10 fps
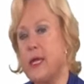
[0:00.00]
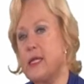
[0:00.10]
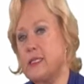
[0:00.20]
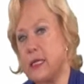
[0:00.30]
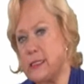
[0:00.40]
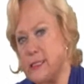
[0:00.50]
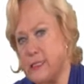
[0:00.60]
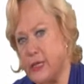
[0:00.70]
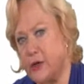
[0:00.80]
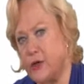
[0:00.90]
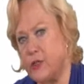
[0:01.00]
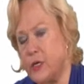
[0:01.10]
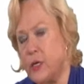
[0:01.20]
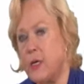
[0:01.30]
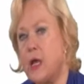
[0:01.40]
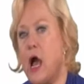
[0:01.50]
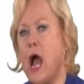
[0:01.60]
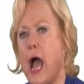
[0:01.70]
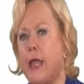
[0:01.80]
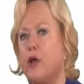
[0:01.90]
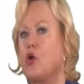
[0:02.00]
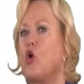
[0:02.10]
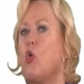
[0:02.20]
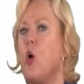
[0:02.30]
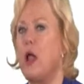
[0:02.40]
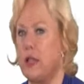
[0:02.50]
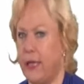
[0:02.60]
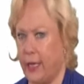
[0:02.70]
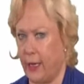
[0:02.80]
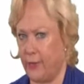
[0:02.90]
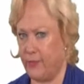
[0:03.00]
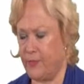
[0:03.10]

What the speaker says: it's considered higher quality.